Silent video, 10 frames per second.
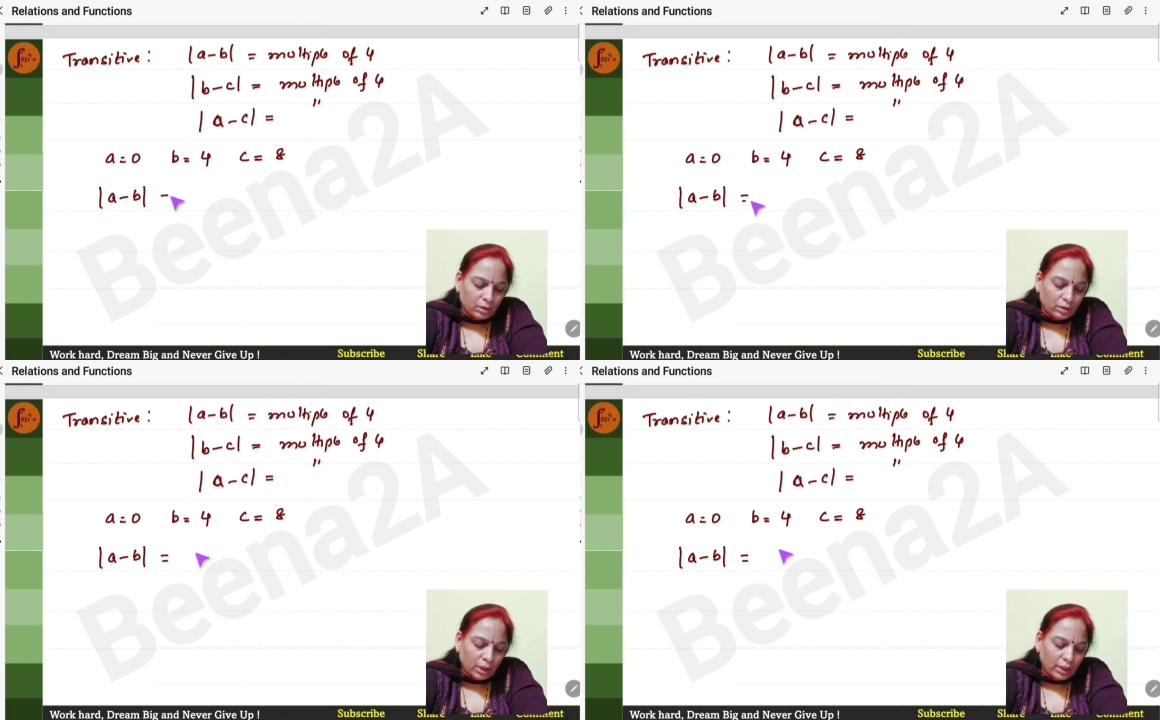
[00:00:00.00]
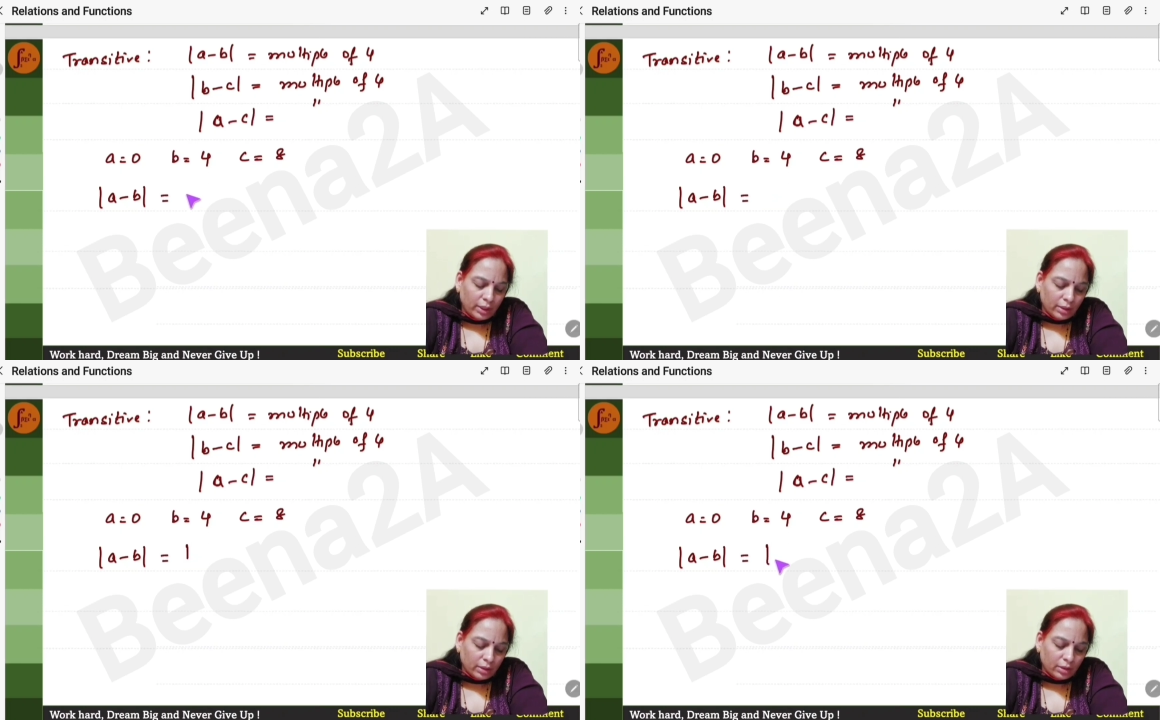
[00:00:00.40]
I'll
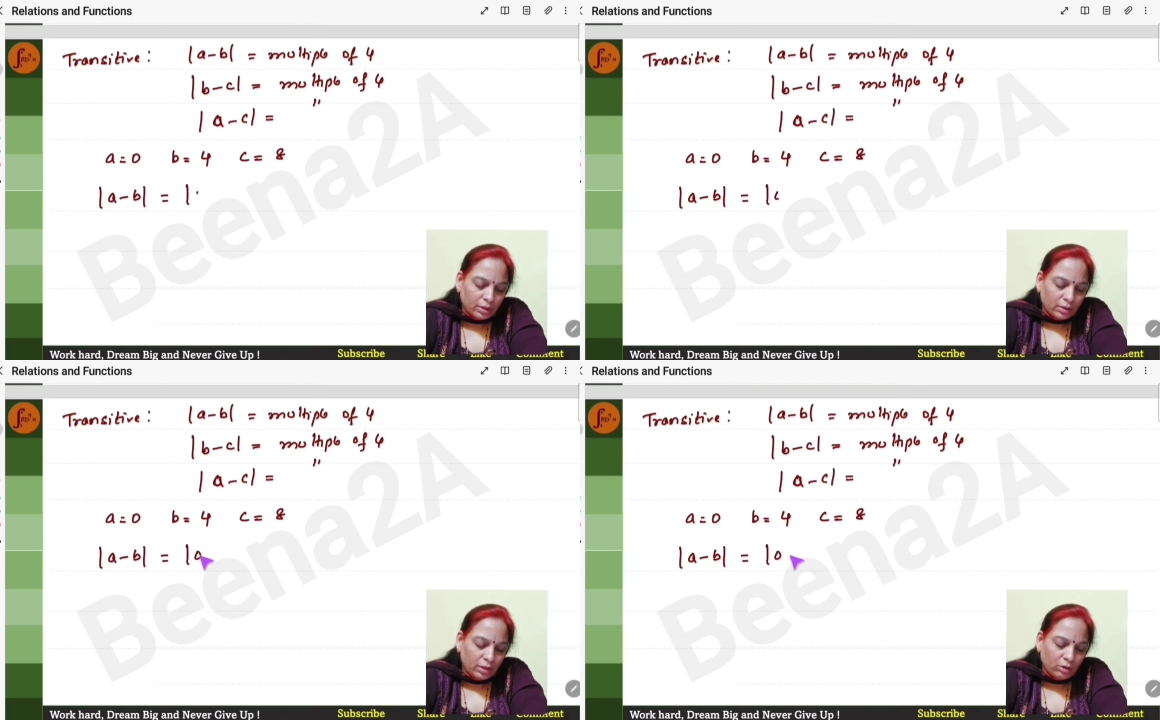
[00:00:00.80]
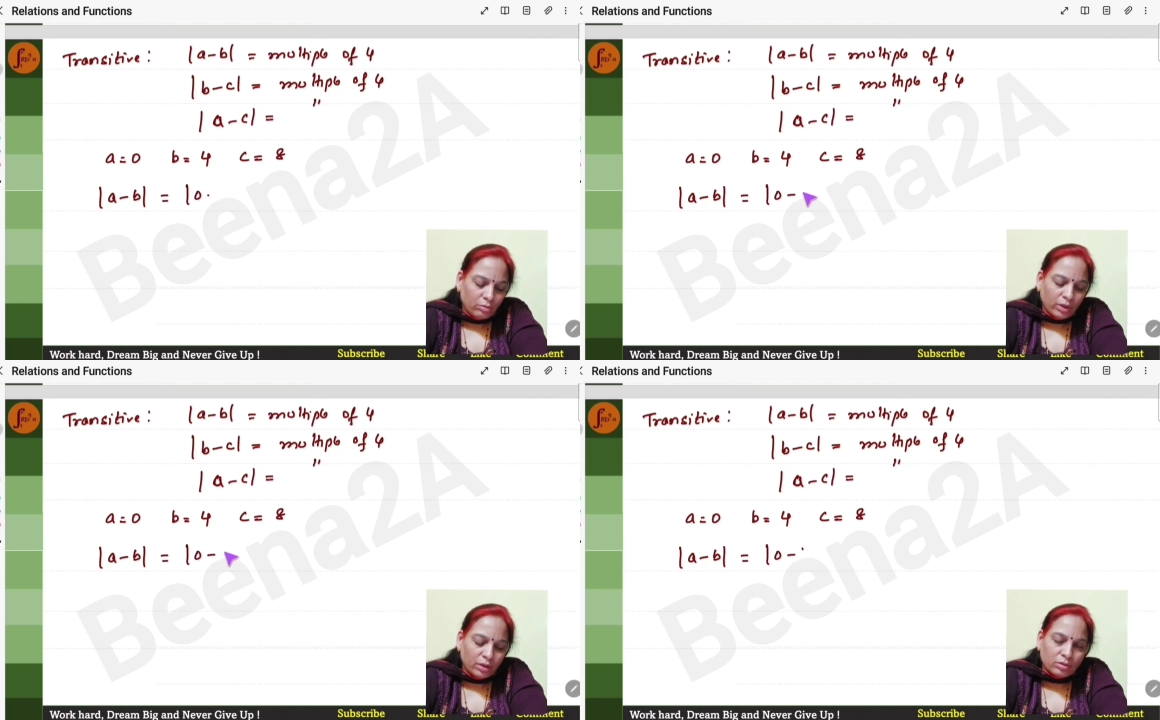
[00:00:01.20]
get 0
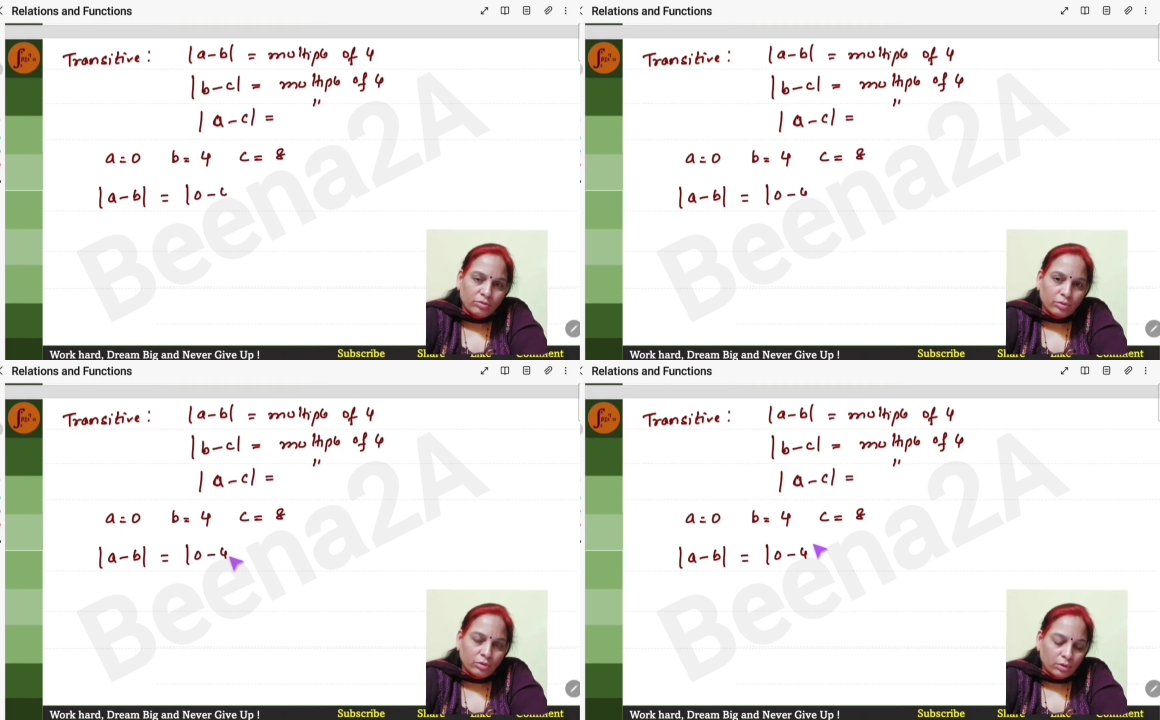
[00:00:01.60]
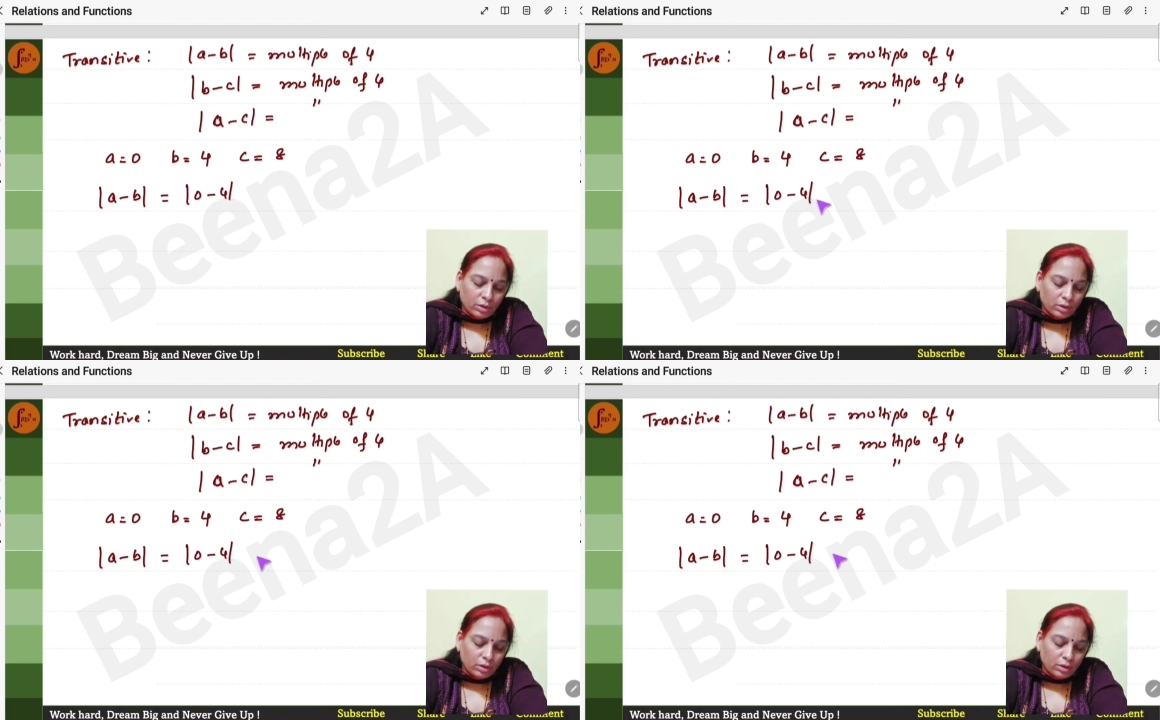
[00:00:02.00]
minus 4,